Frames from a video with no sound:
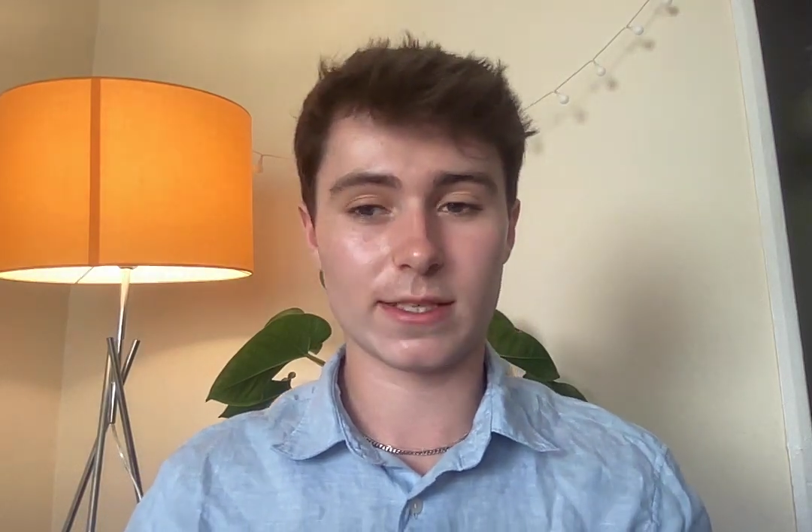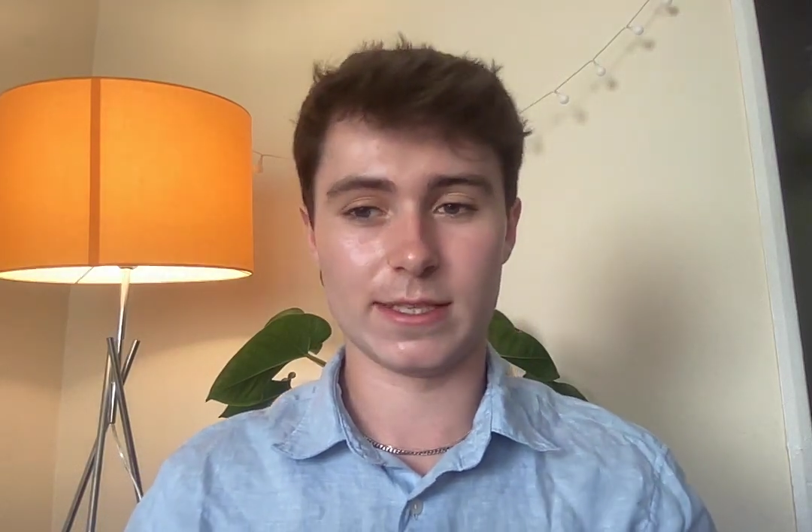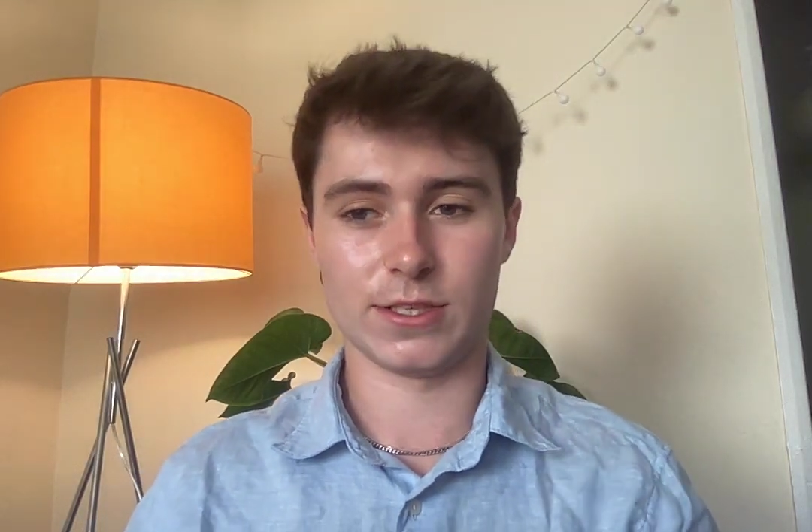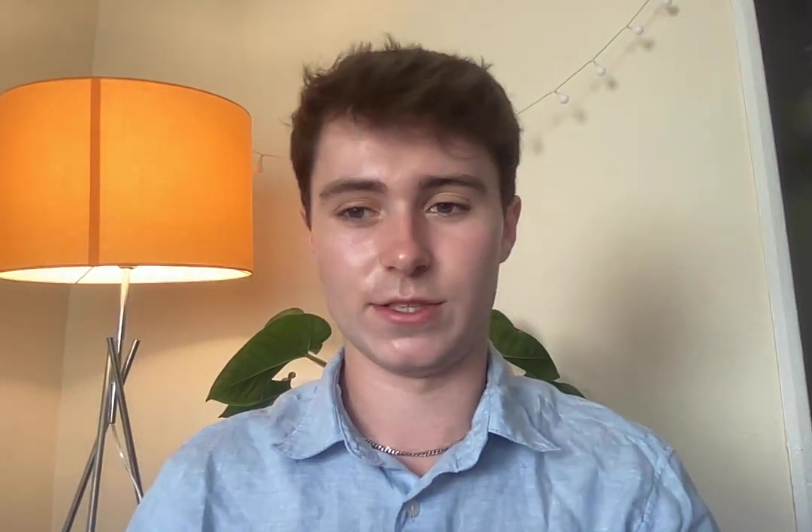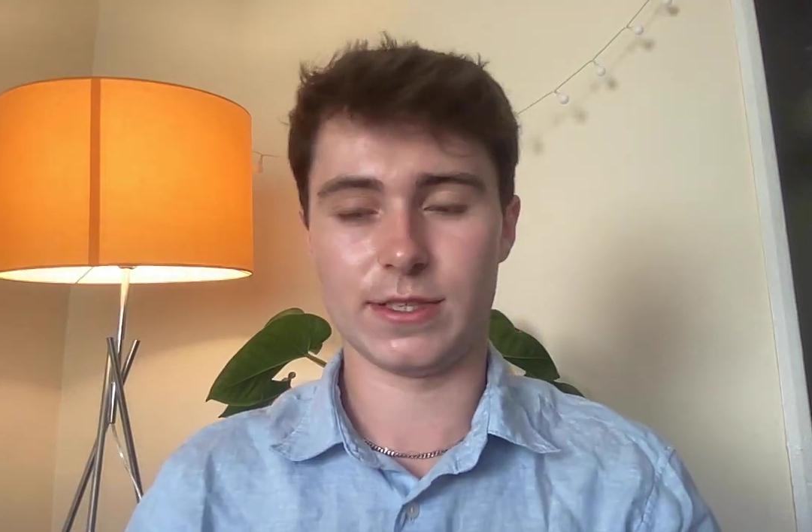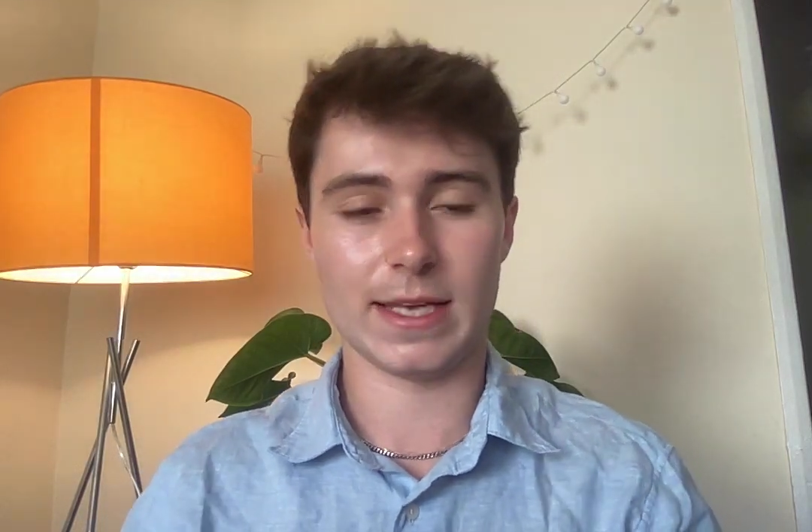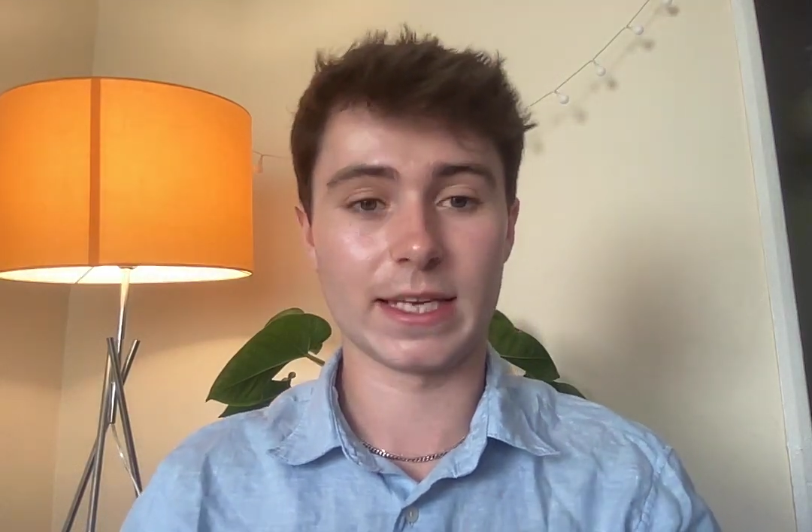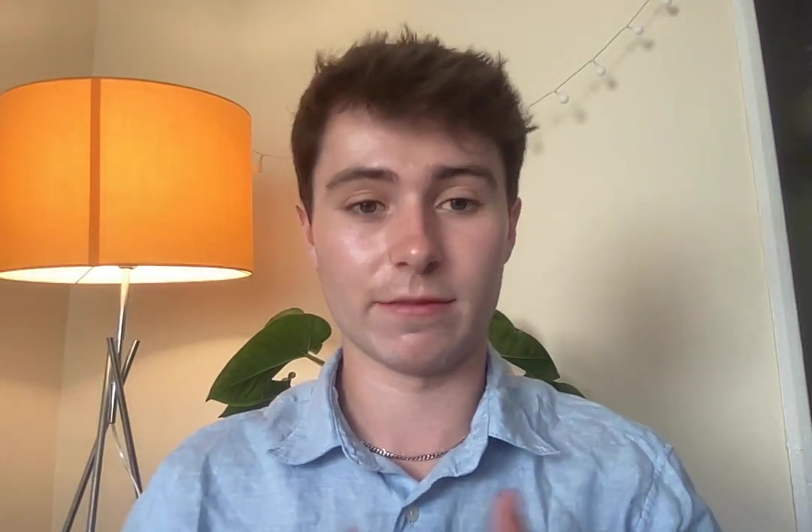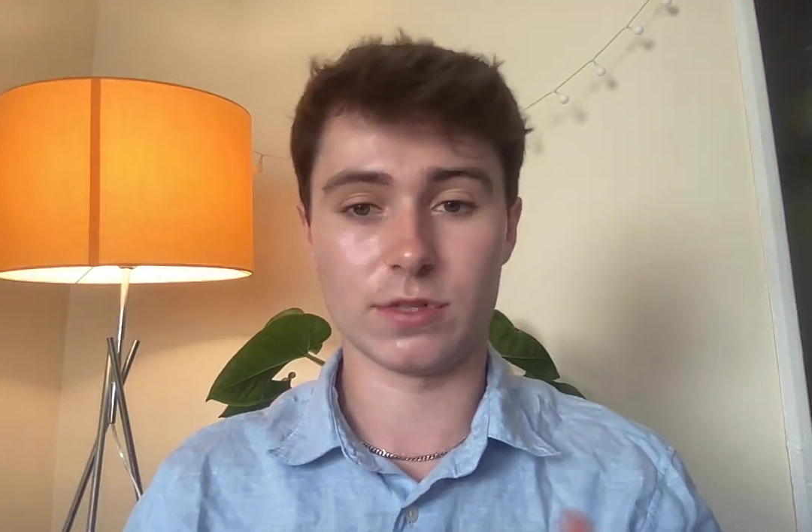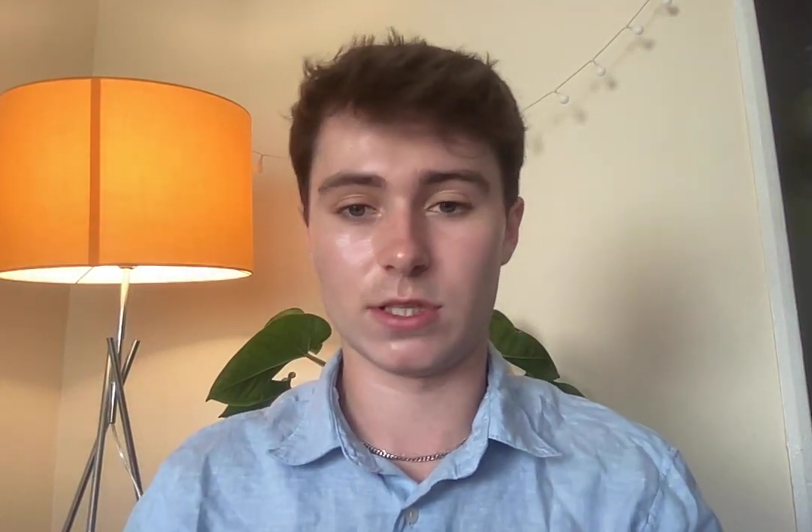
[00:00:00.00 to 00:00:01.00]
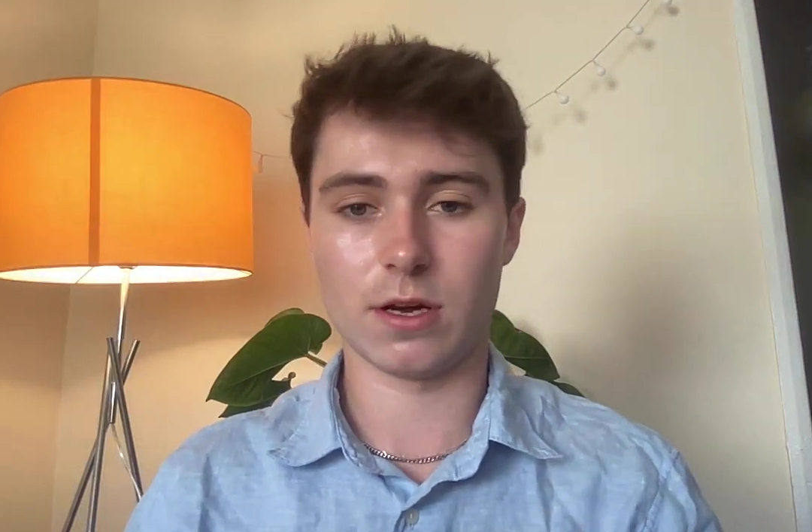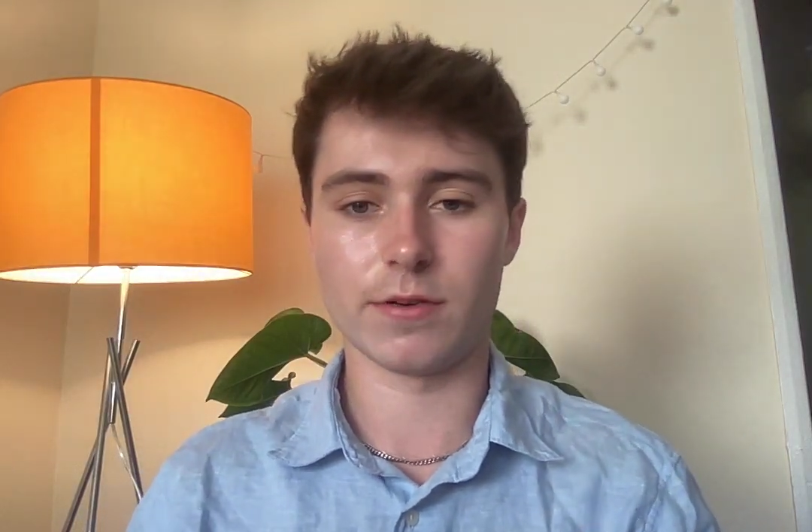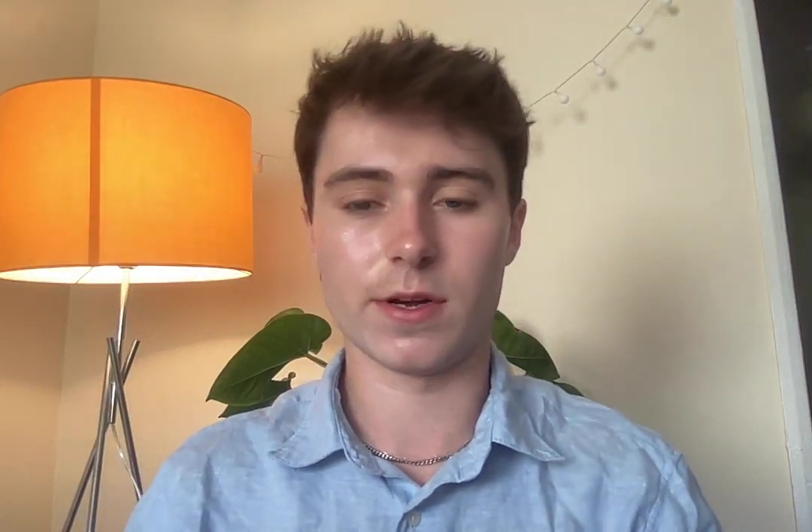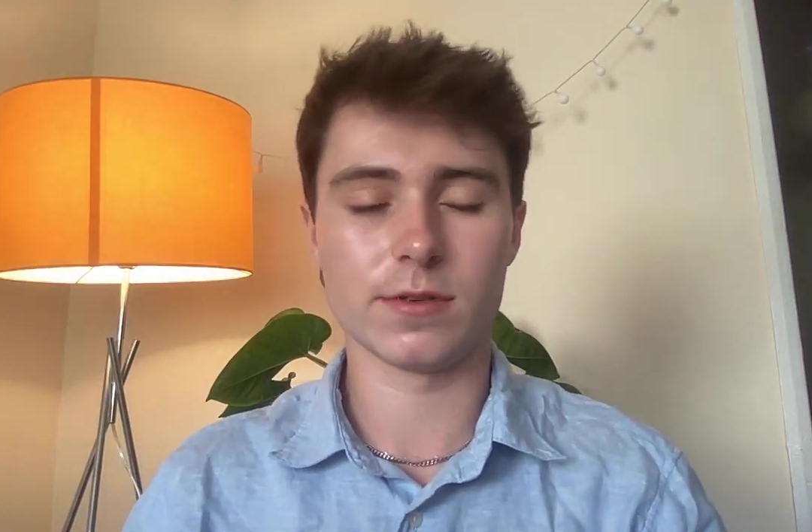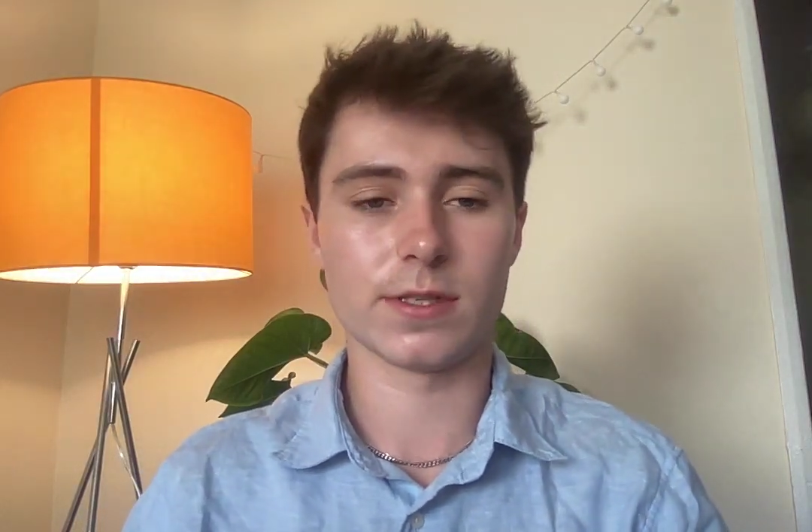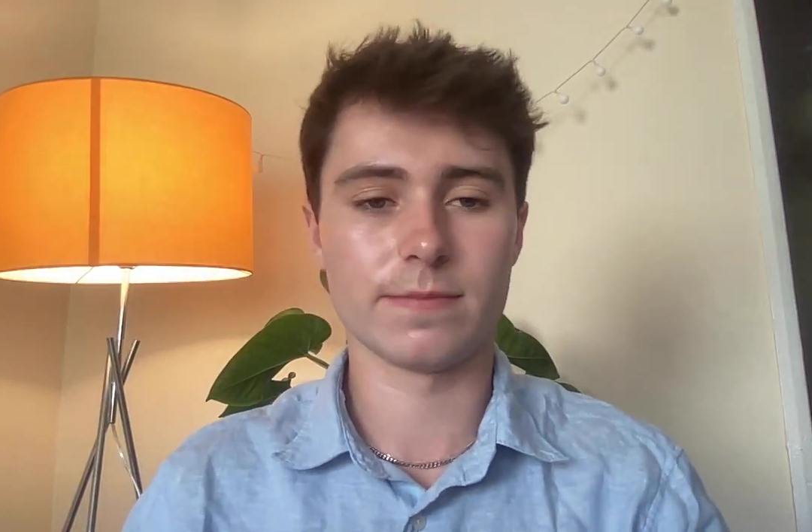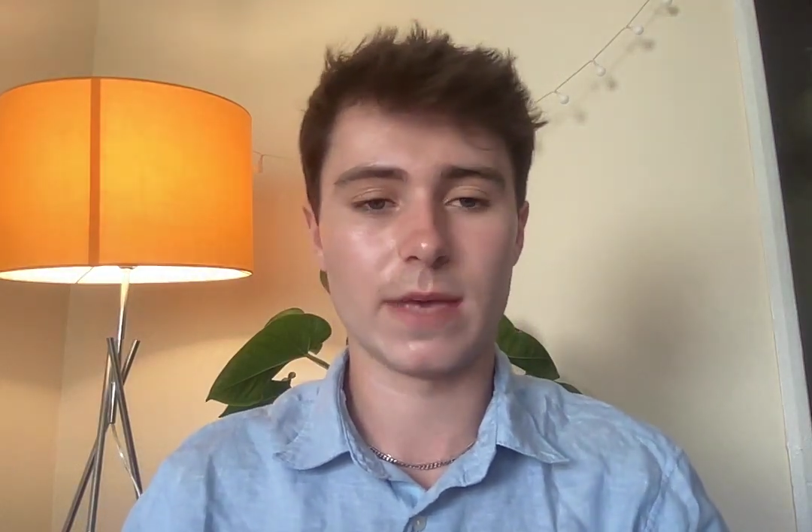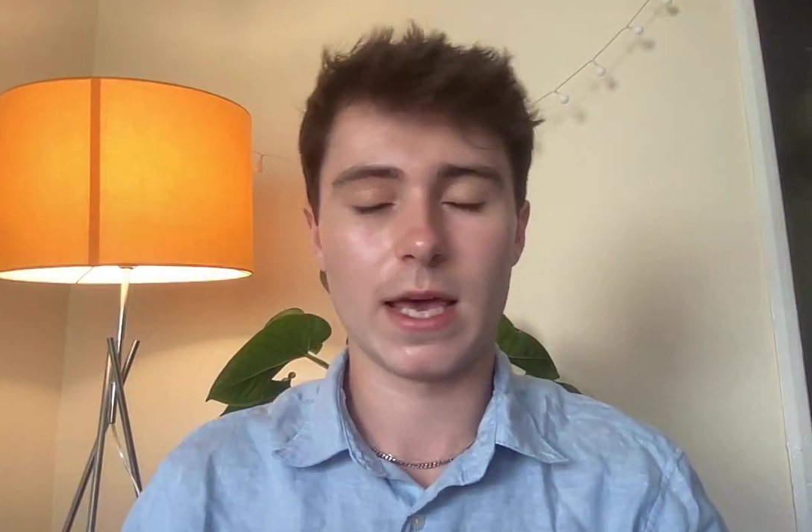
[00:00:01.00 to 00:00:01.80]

decisions in given scenarios.